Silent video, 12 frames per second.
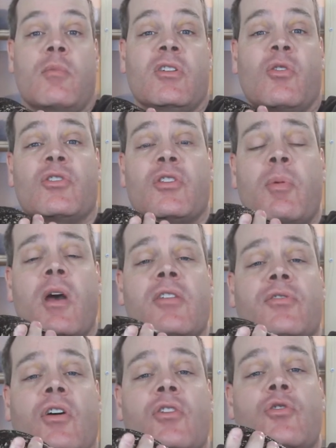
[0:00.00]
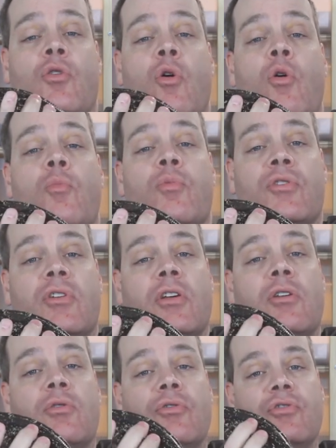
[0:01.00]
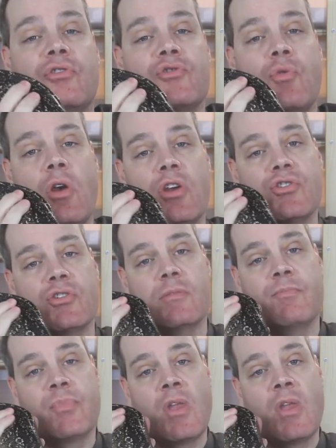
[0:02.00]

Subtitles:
You know, it depends on your own particular situation.